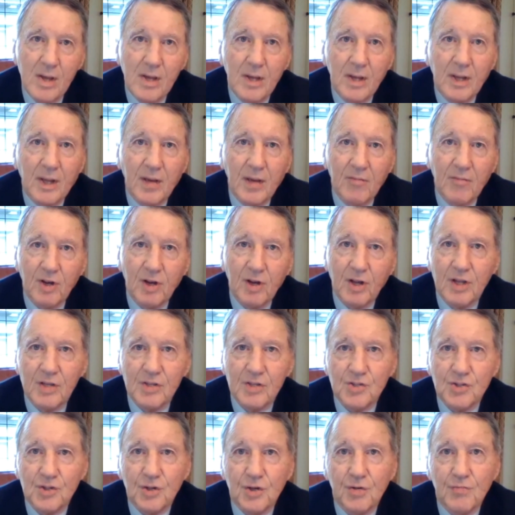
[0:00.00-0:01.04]
Kevin
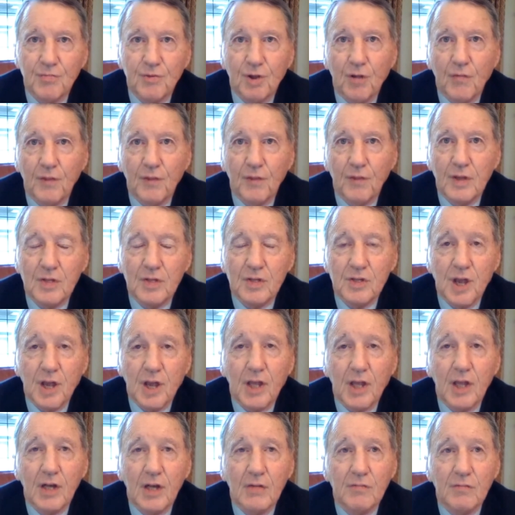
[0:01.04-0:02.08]
has served on the
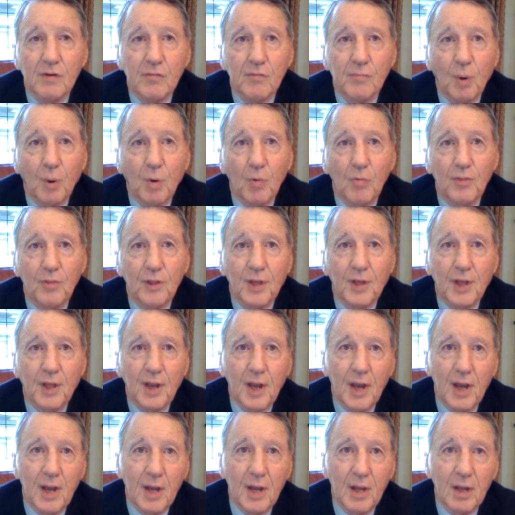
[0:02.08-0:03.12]
executive of both the
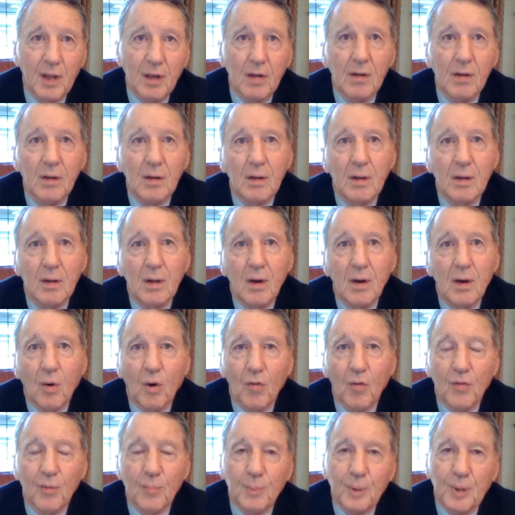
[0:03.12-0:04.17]
Canadian
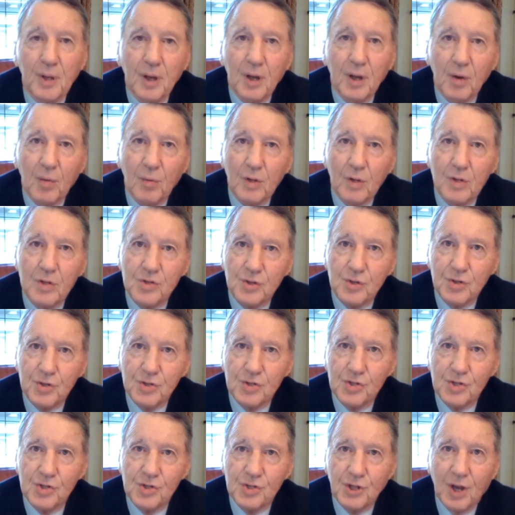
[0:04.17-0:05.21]
Orthopedic Research
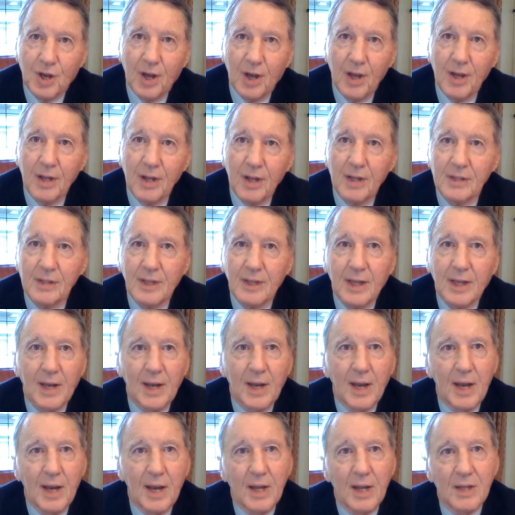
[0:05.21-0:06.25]
Society and the
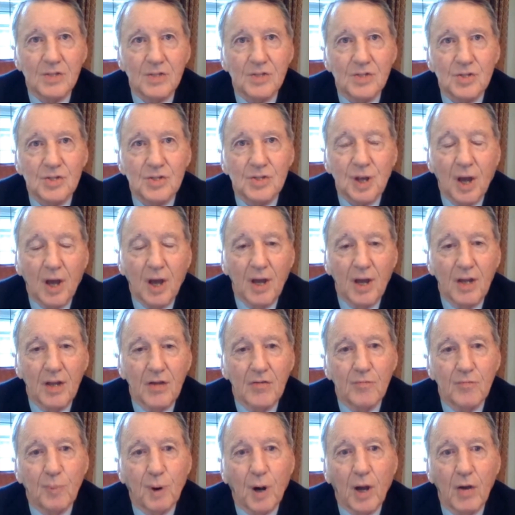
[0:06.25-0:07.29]
Canadian Society
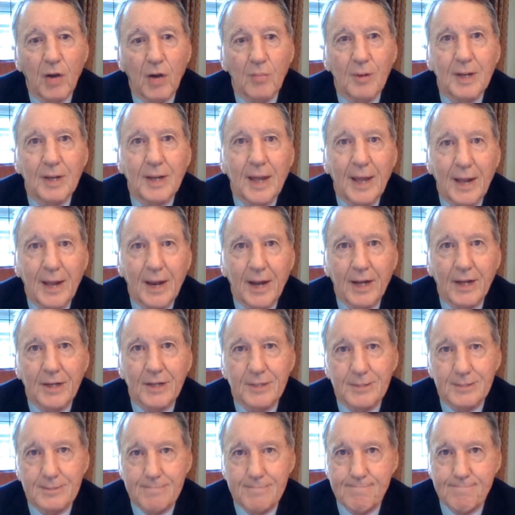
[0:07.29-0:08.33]
of
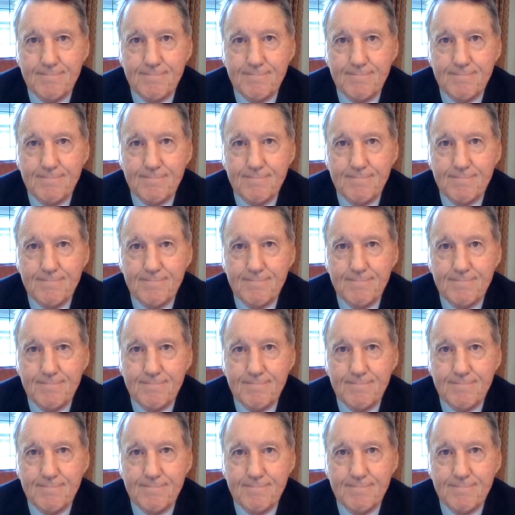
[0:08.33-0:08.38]
Biomechanics.